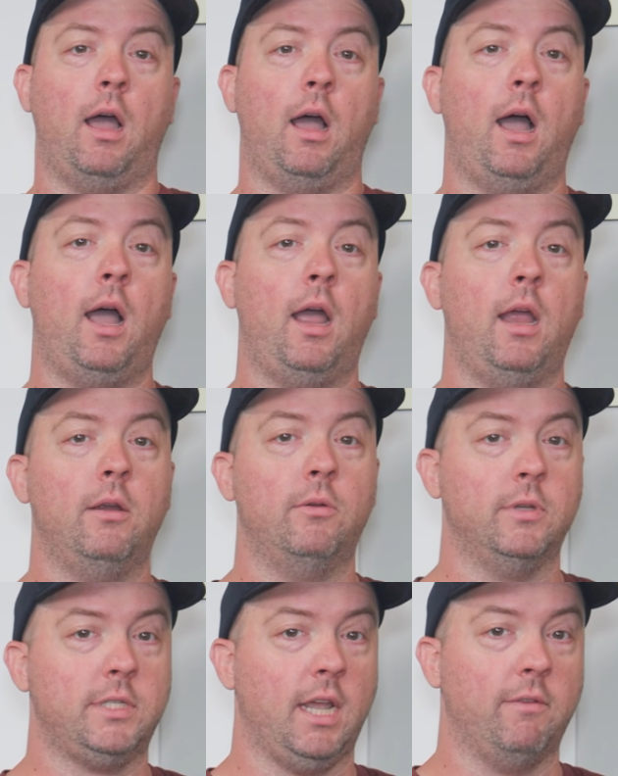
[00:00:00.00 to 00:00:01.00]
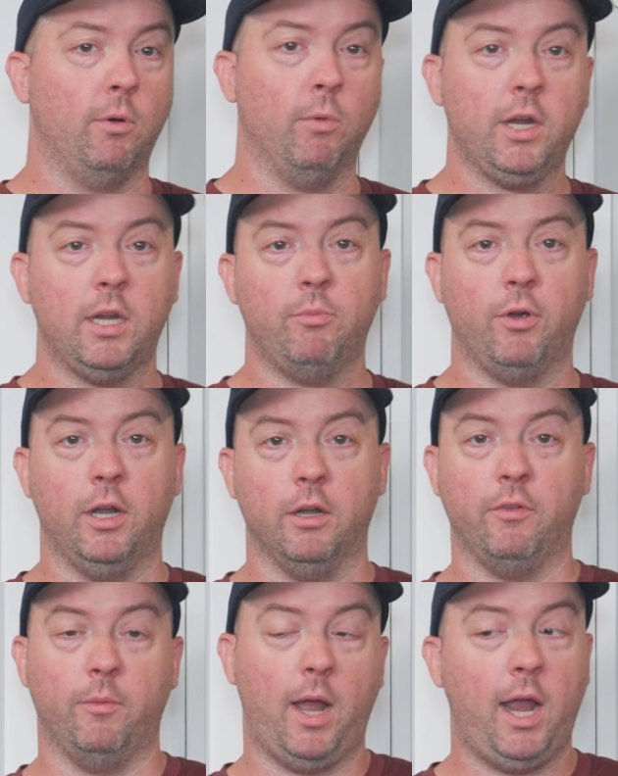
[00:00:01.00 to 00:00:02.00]
I was to have a working printer
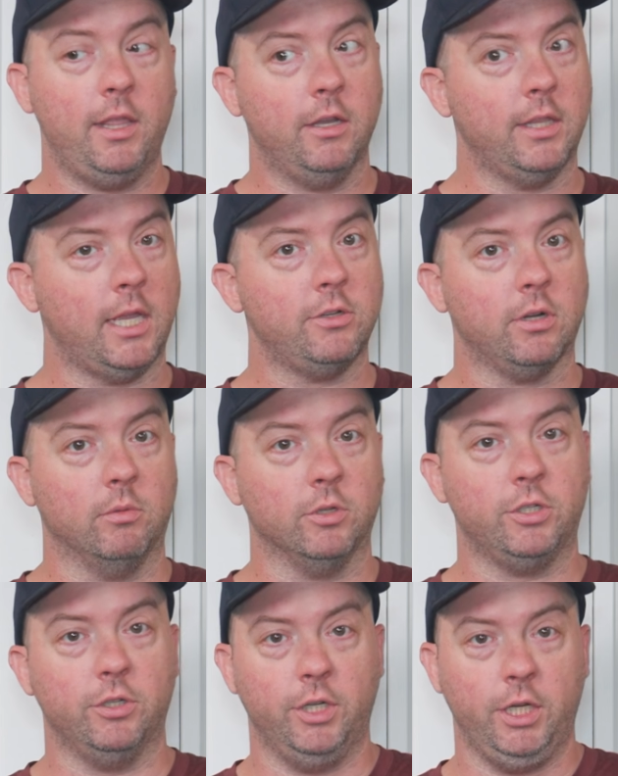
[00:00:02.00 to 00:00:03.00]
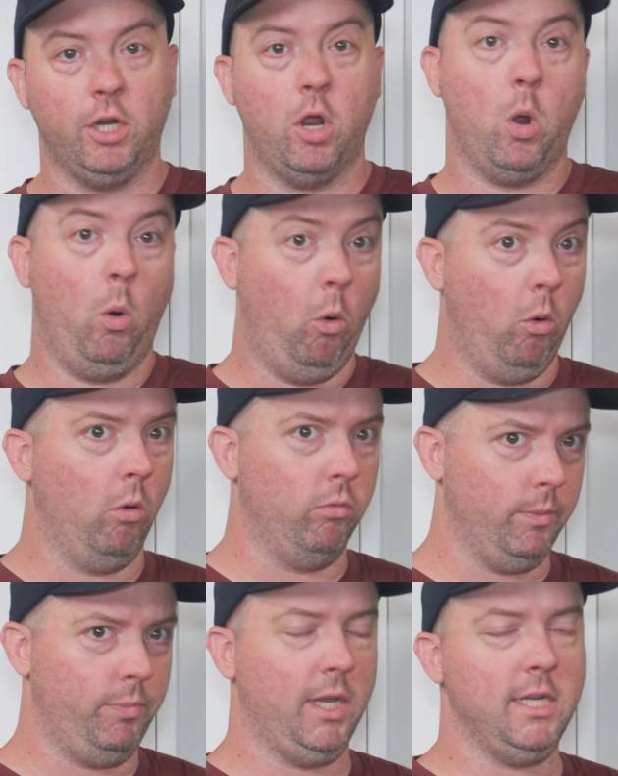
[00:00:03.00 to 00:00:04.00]
from either that troubleshooting or
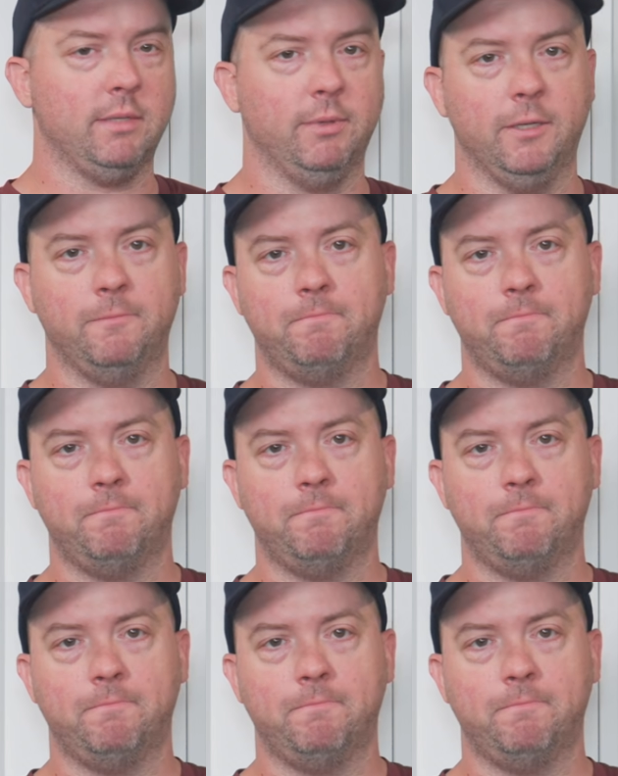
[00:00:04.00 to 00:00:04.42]
replacement.